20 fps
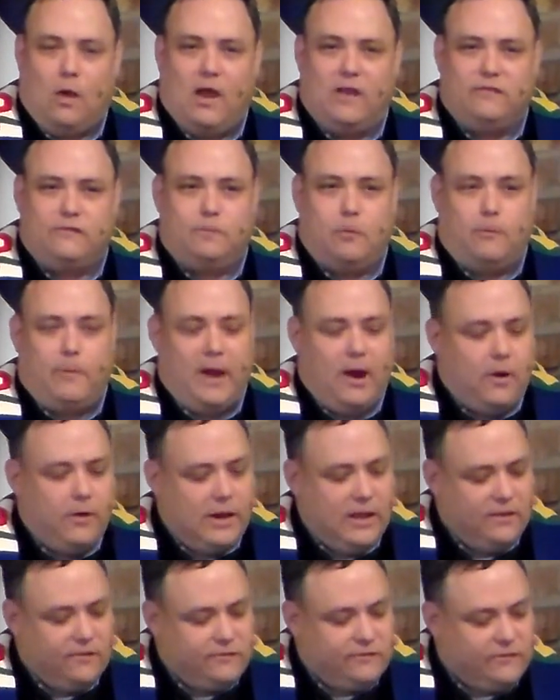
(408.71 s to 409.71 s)
Christ
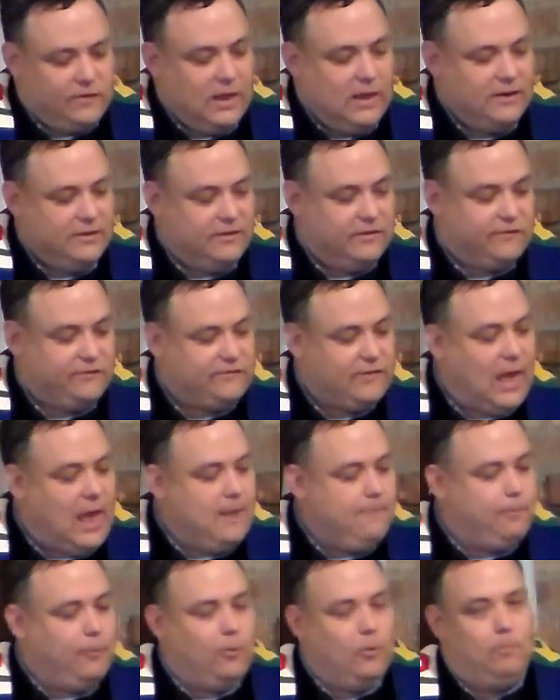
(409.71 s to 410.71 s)
prepared his
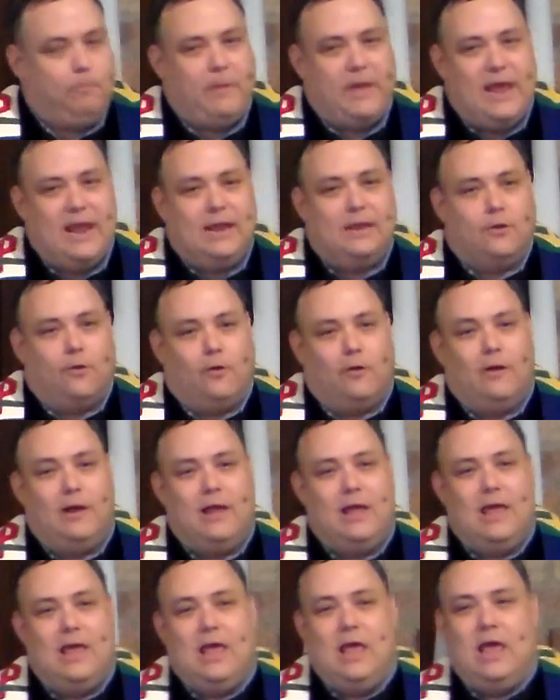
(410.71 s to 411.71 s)
disciple
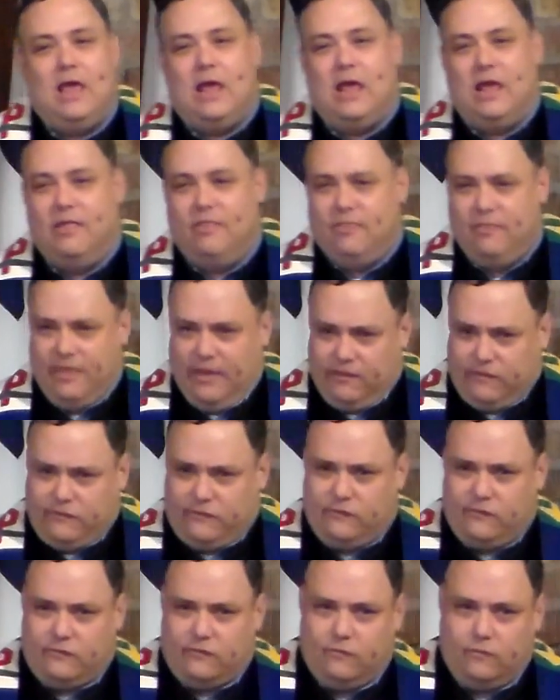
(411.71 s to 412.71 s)
Peter in
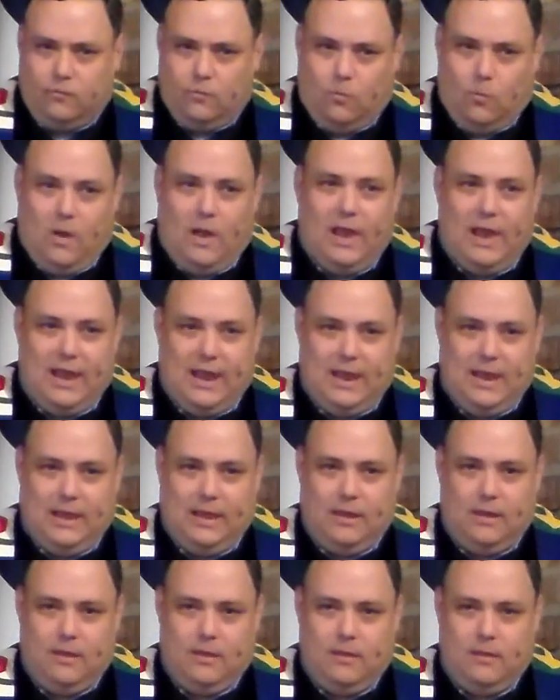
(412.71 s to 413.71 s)
this way.
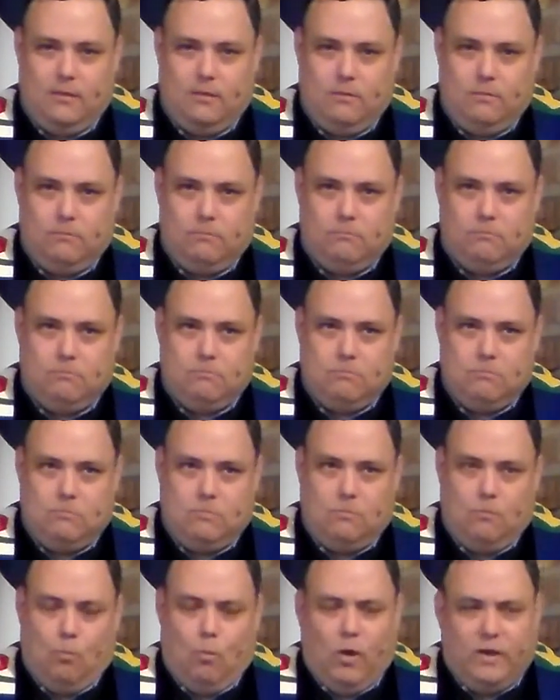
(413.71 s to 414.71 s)

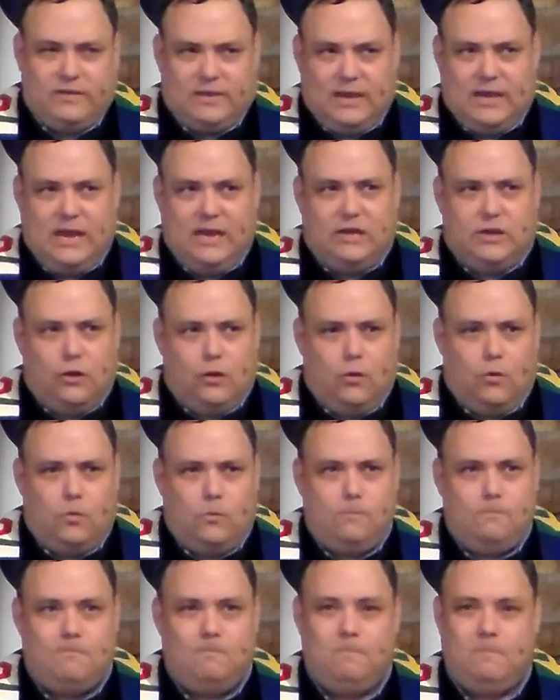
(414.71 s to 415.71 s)
What did he
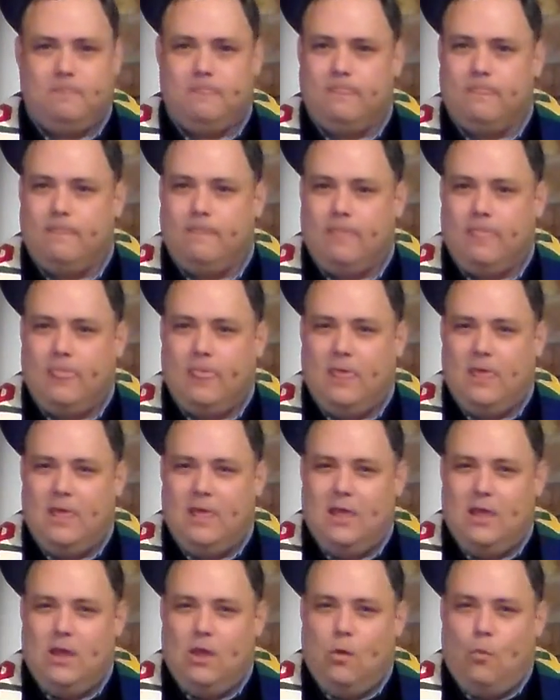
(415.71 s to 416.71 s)
do?
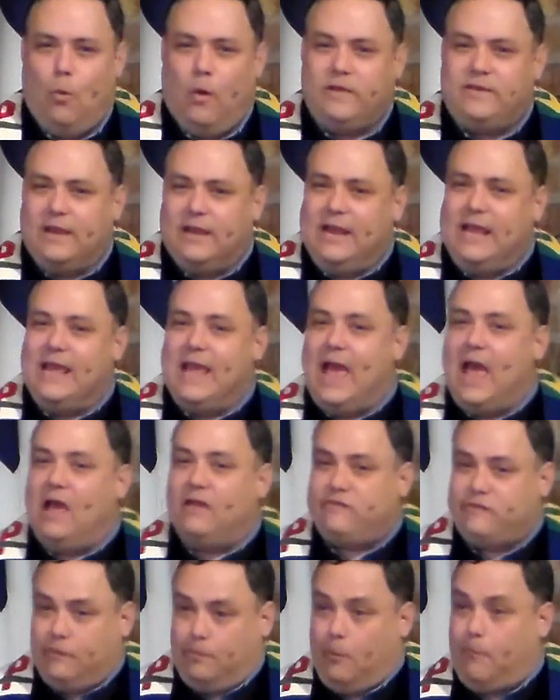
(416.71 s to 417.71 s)
What did he
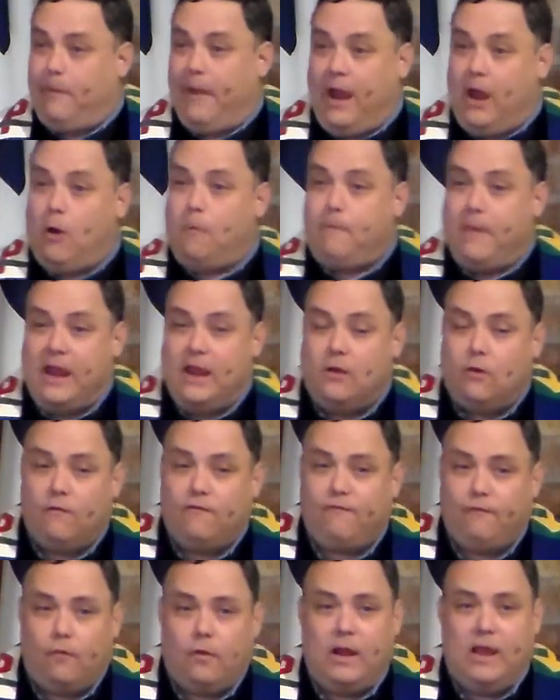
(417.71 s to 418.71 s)
ask to prepare
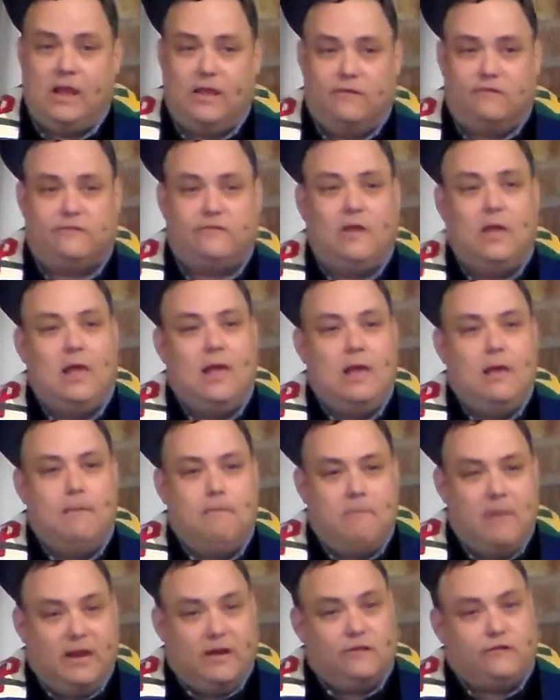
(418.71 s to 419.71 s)
Peter for his
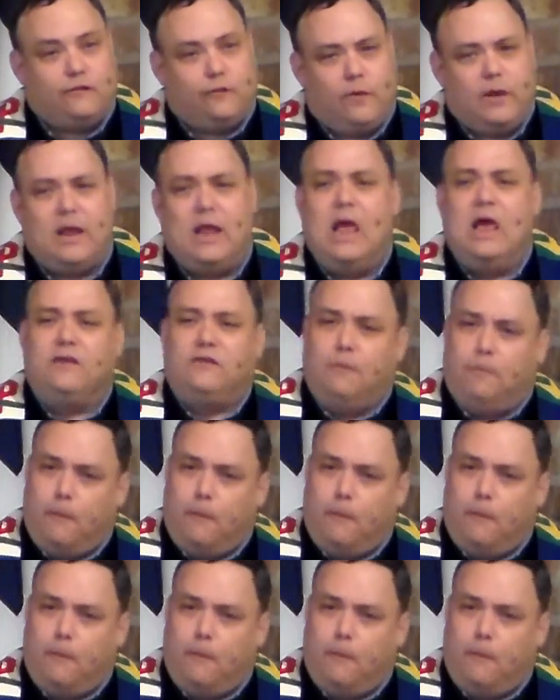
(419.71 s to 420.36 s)
ministry?